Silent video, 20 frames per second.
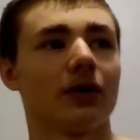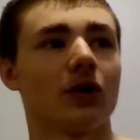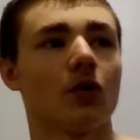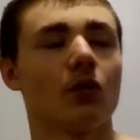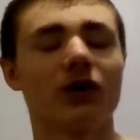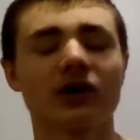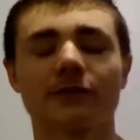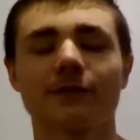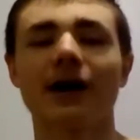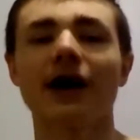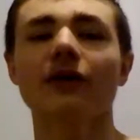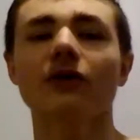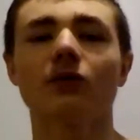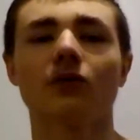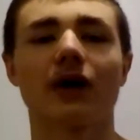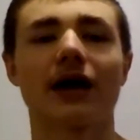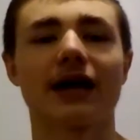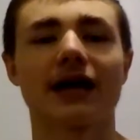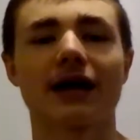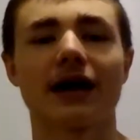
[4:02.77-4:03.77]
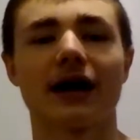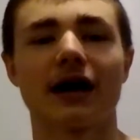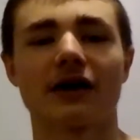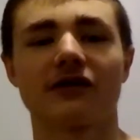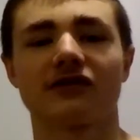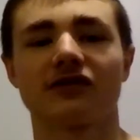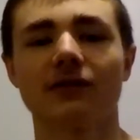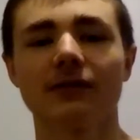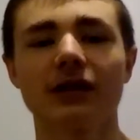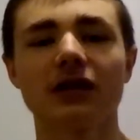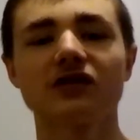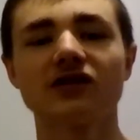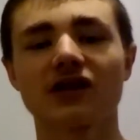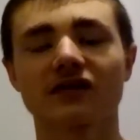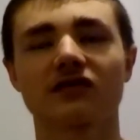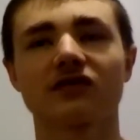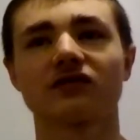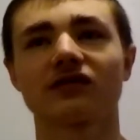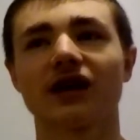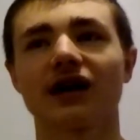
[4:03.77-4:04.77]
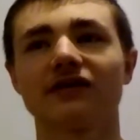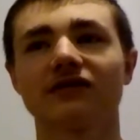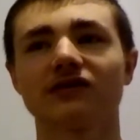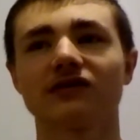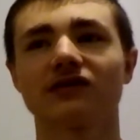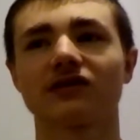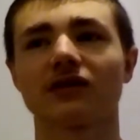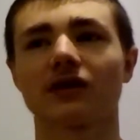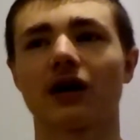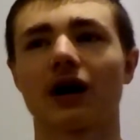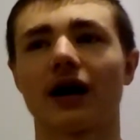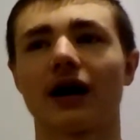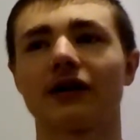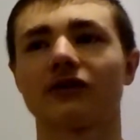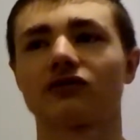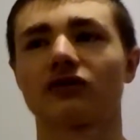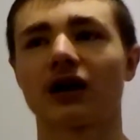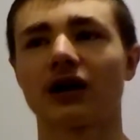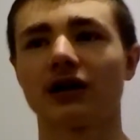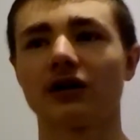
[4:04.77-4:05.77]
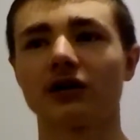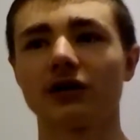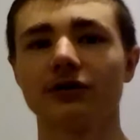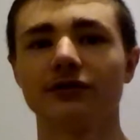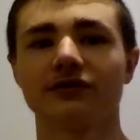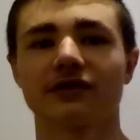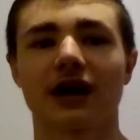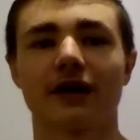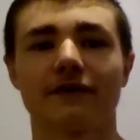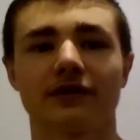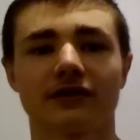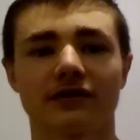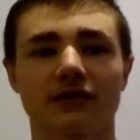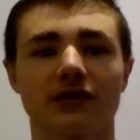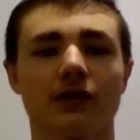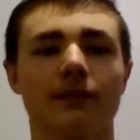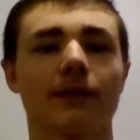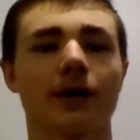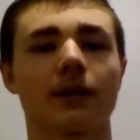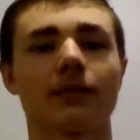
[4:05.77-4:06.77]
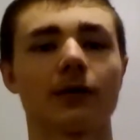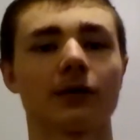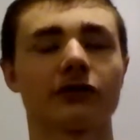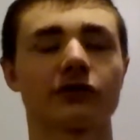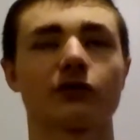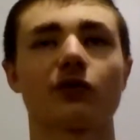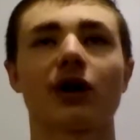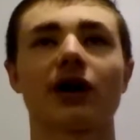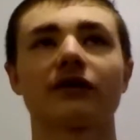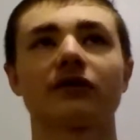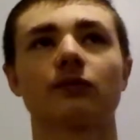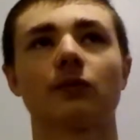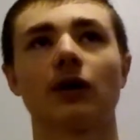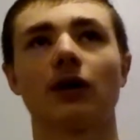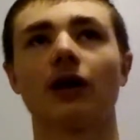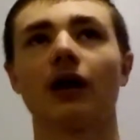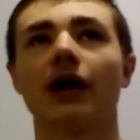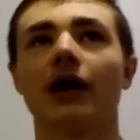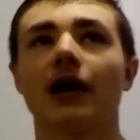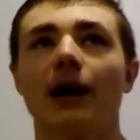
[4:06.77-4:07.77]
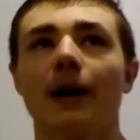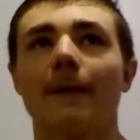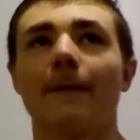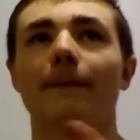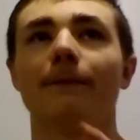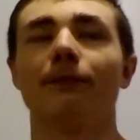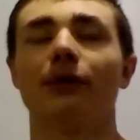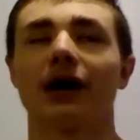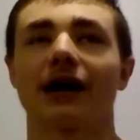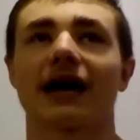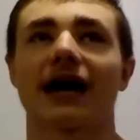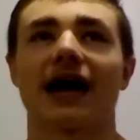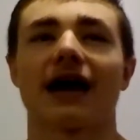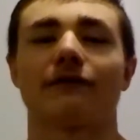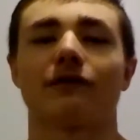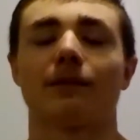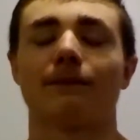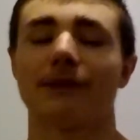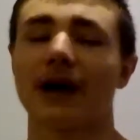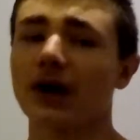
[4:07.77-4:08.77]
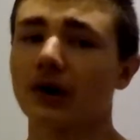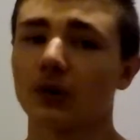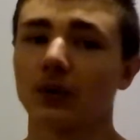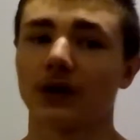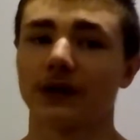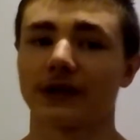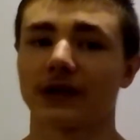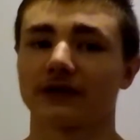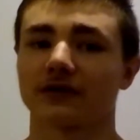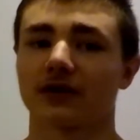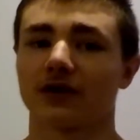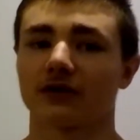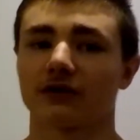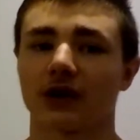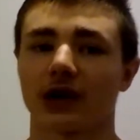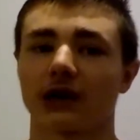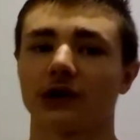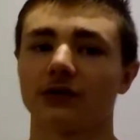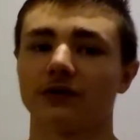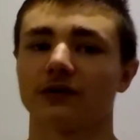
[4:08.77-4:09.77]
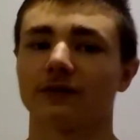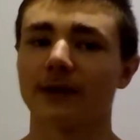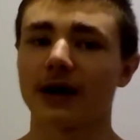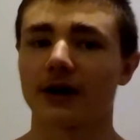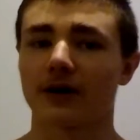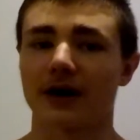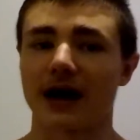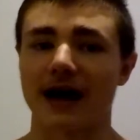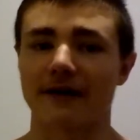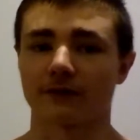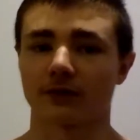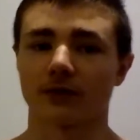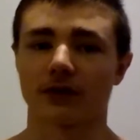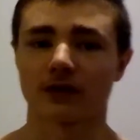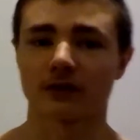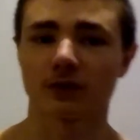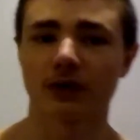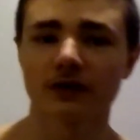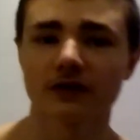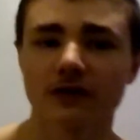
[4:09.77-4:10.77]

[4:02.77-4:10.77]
Which, by the way, some of these exercises train glutes. Obviously, the barbell squats will, but I have a better one that's going to train glutes better after this one.